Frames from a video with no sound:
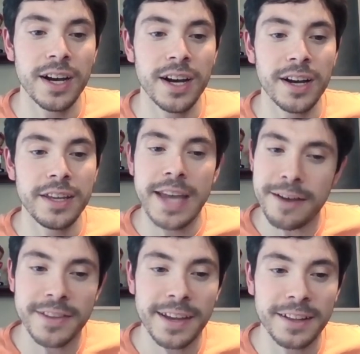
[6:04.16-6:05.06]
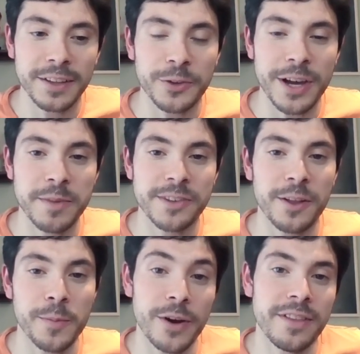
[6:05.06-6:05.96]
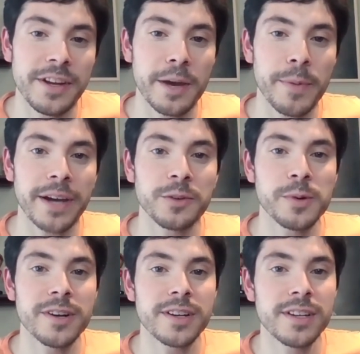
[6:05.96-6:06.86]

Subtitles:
you have to take a little time to celebrate and then you get back to work.